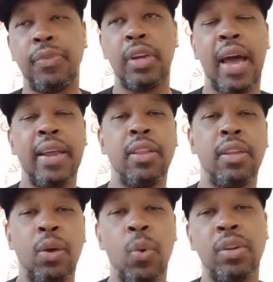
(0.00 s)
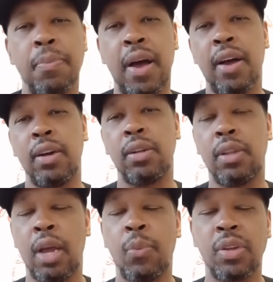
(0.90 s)
Yeah, it wasn't
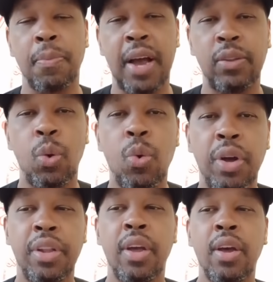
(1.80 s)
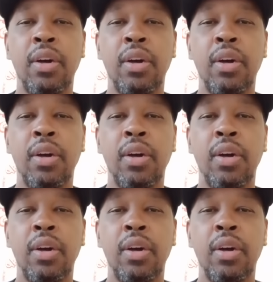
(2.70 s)
my doing.